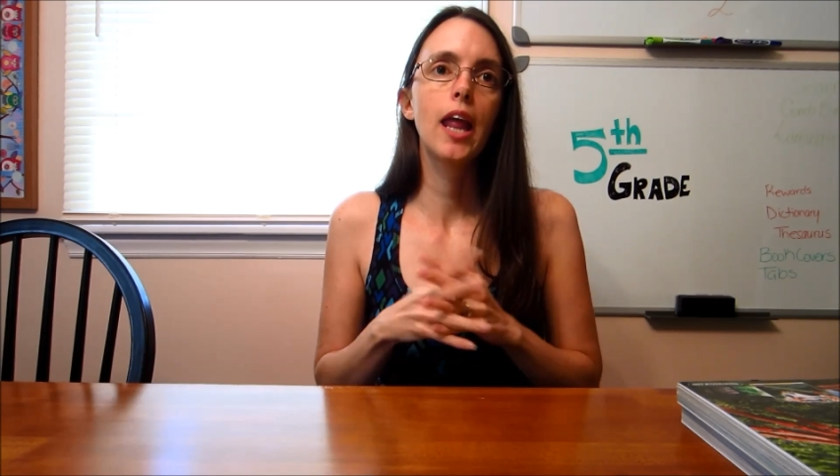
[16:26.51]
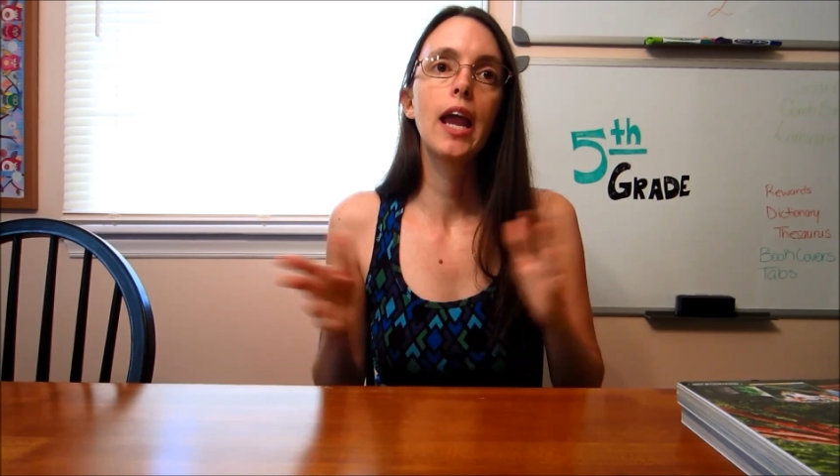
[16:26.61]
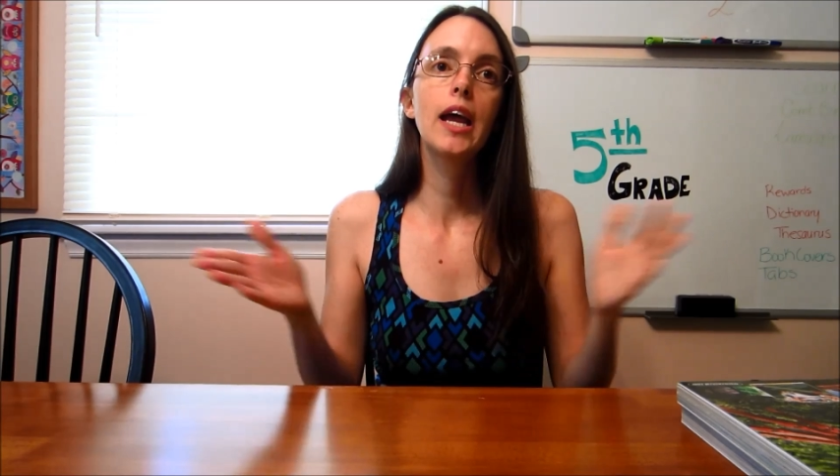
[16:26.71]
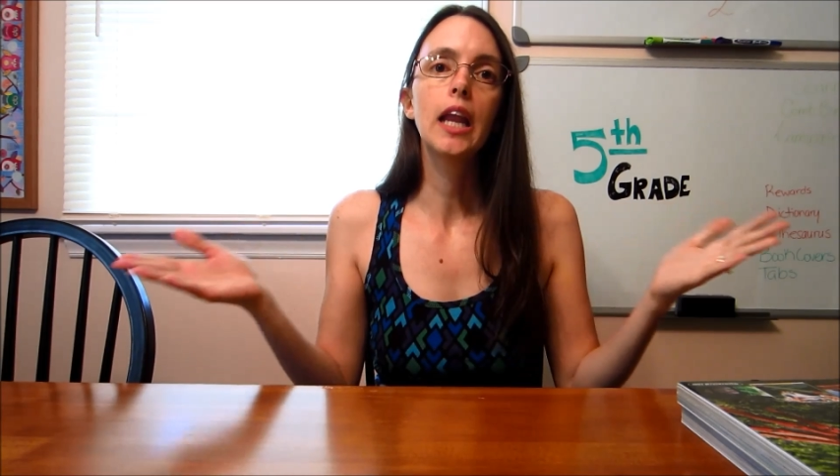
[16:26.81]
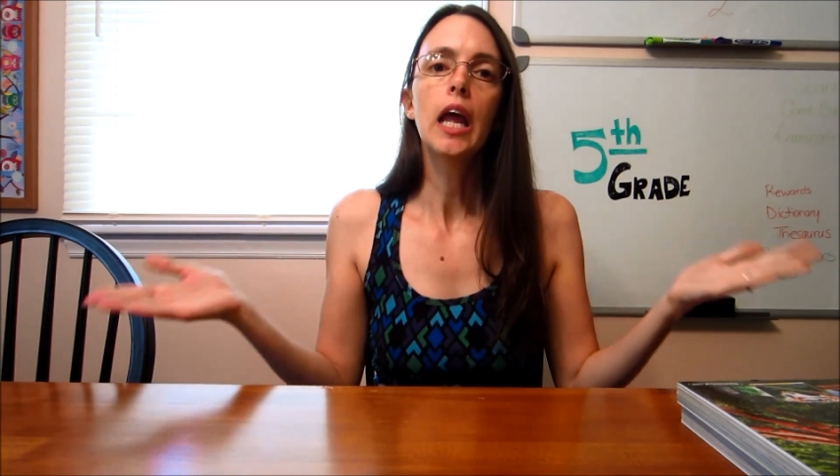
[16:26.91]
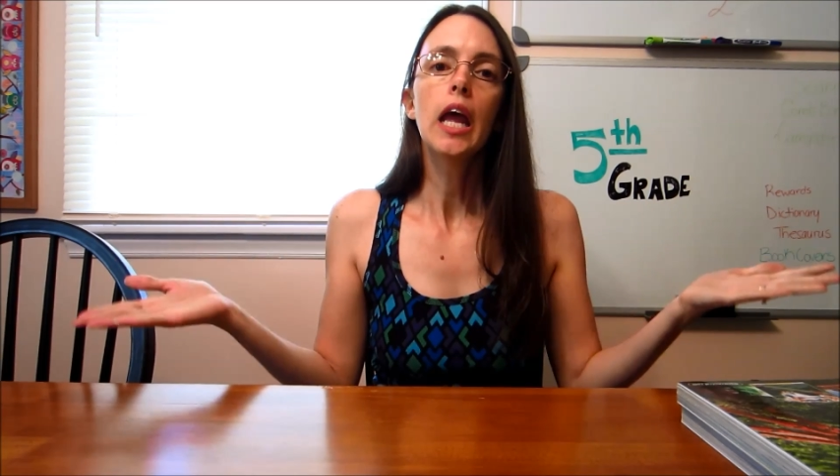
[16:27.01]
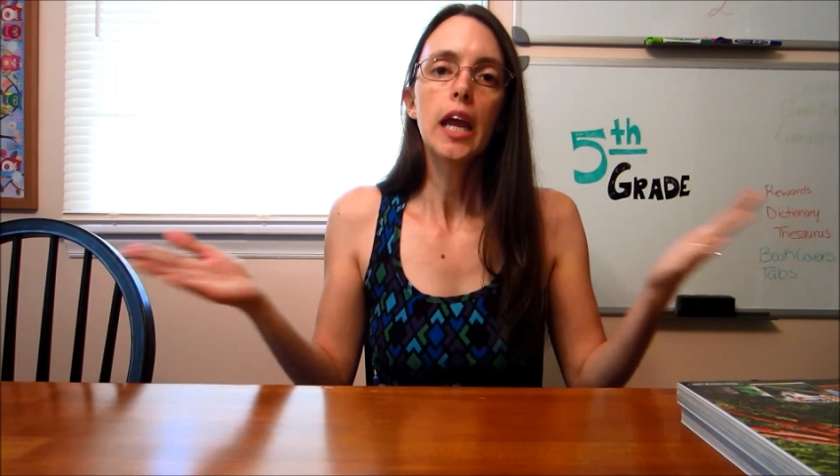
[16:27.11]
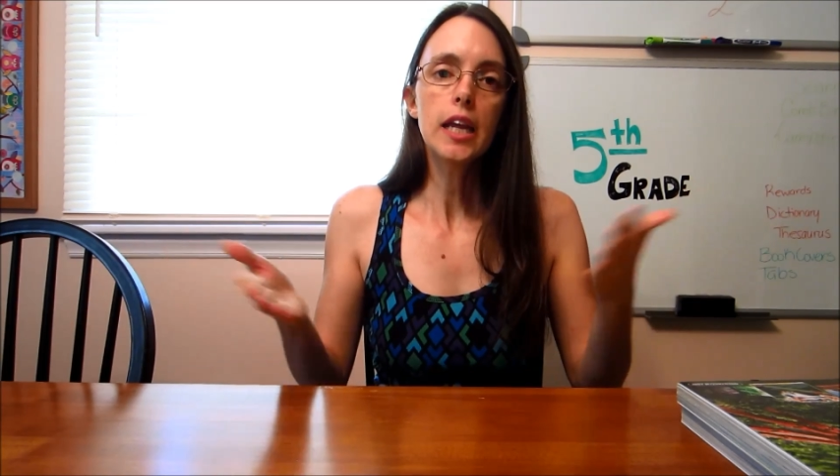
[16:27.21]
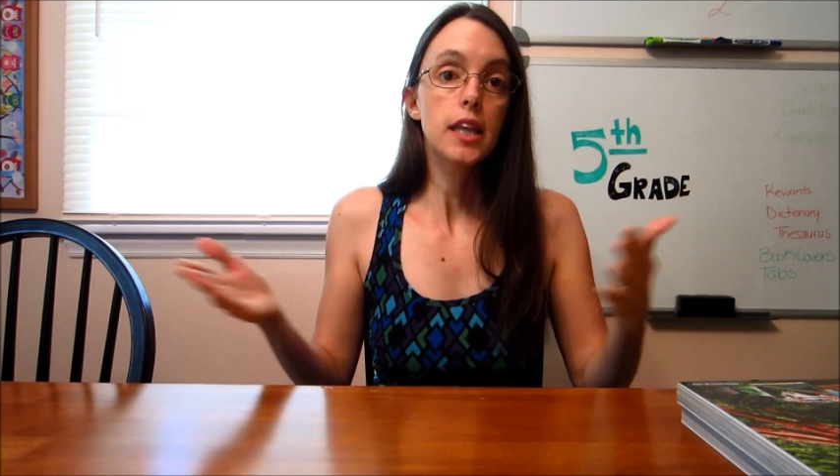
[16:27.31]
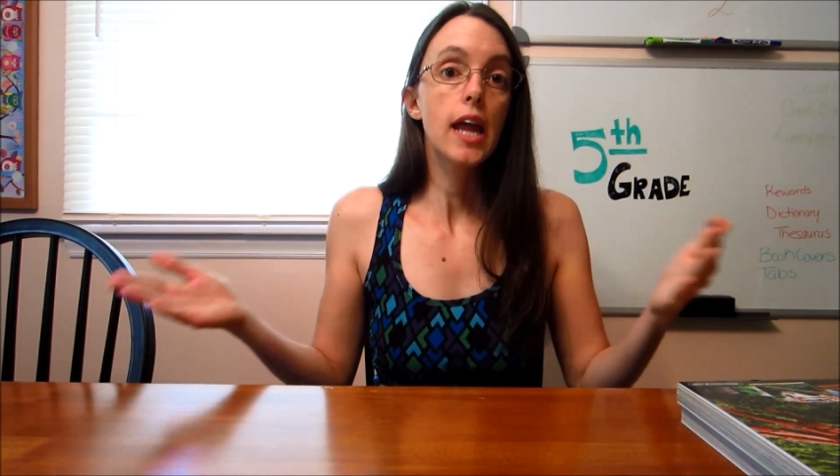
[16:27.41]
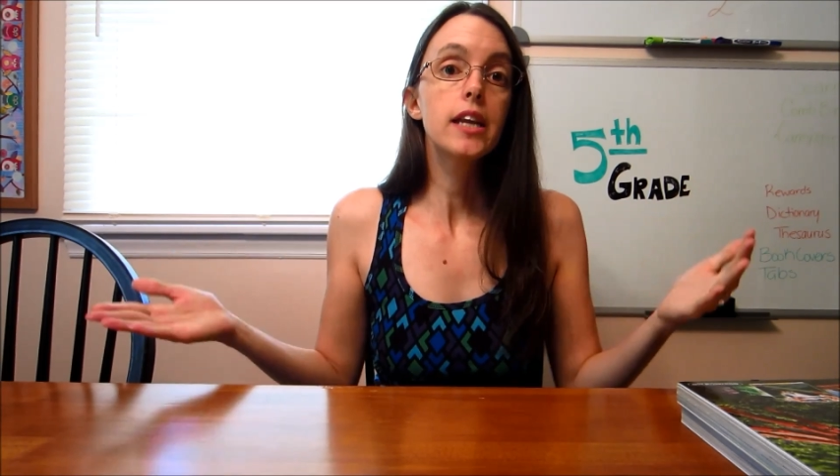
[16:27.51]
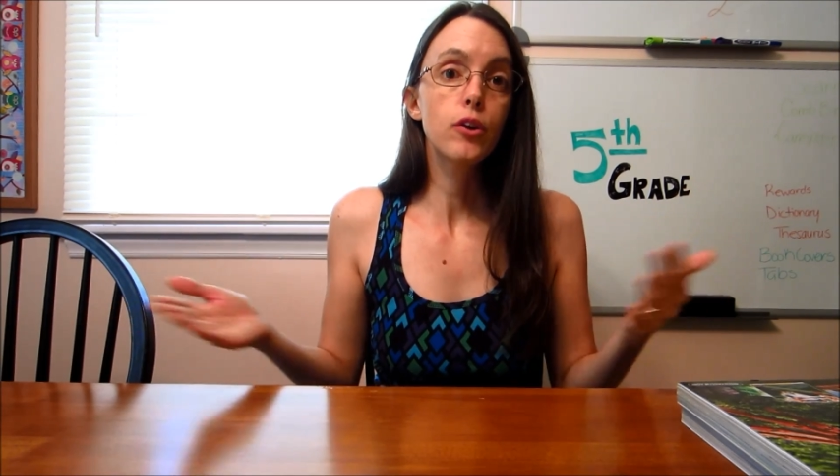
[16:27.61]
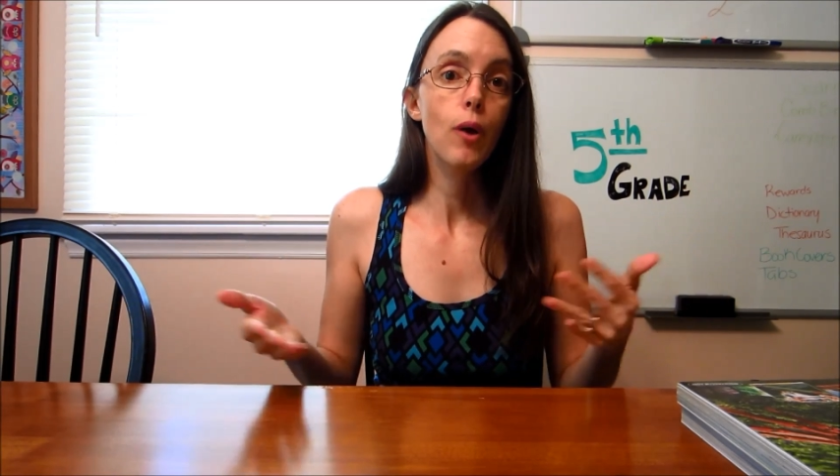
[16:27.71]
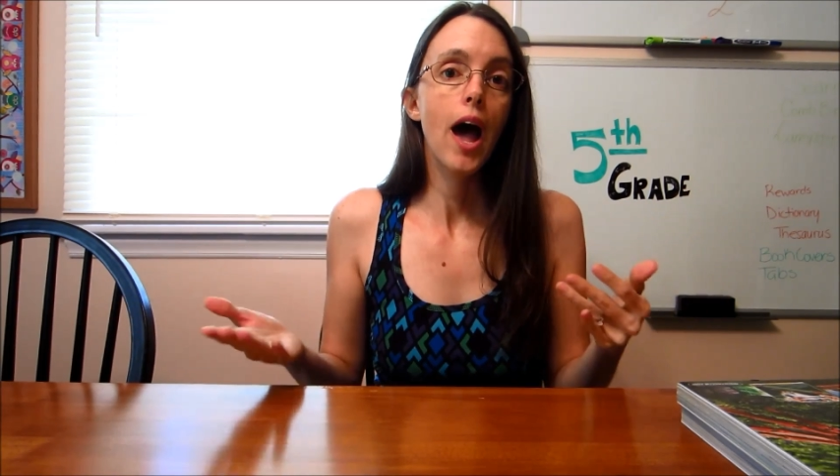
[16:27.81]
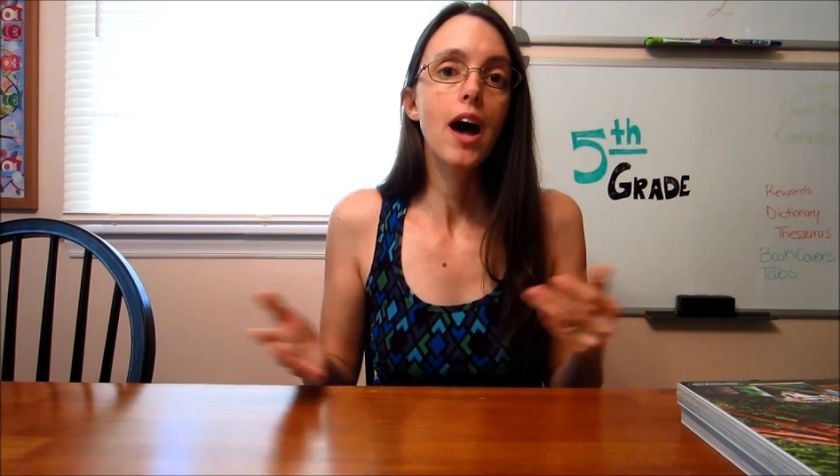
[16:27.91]
and they
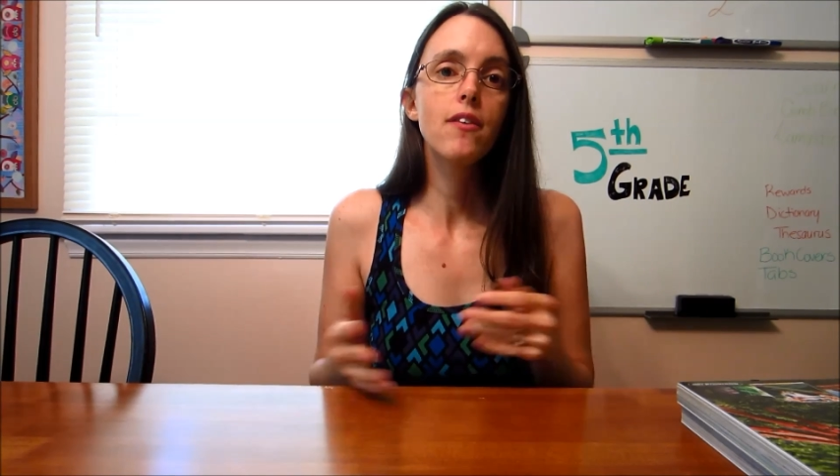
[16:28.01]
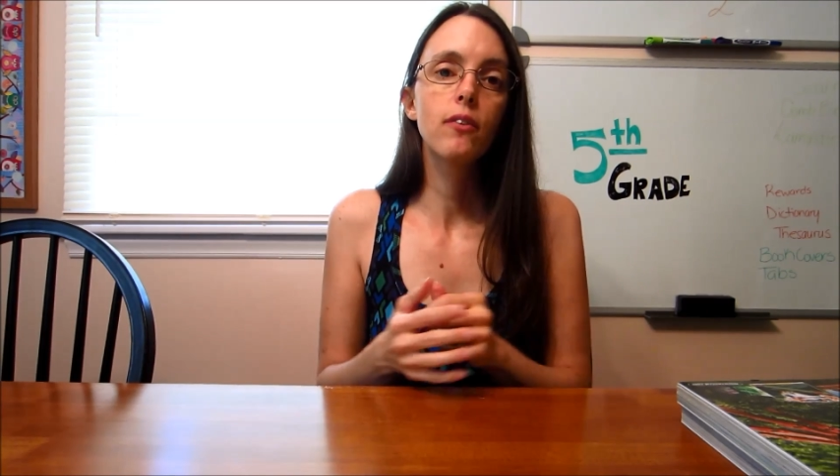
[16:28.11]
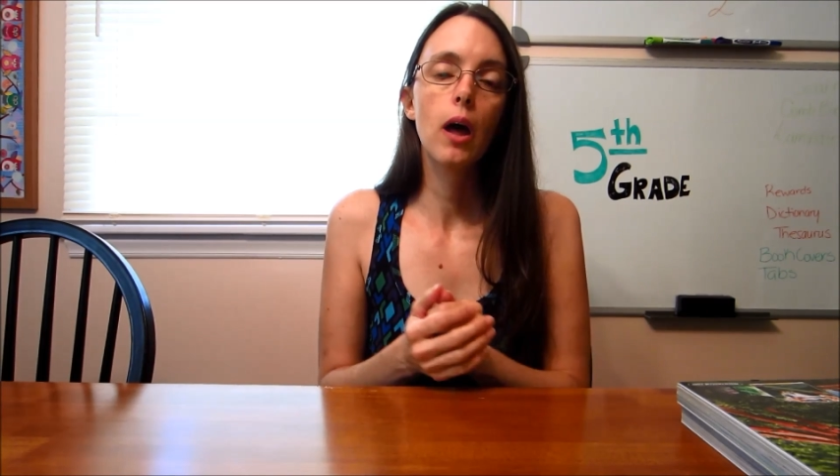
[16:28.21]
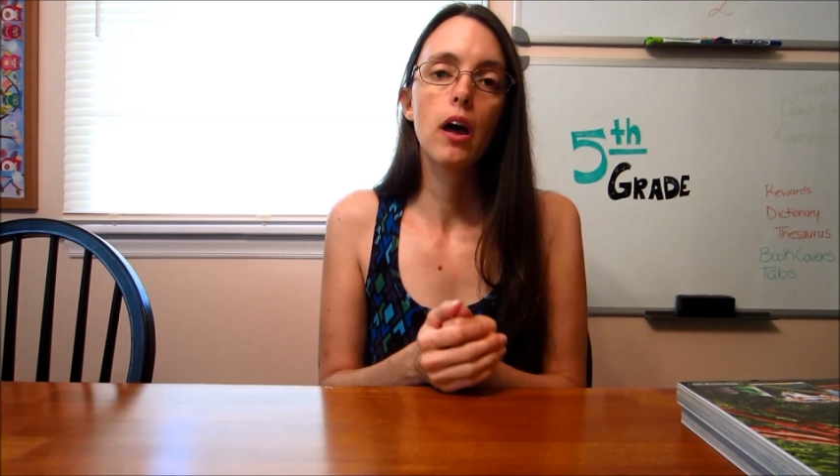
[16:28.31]
do have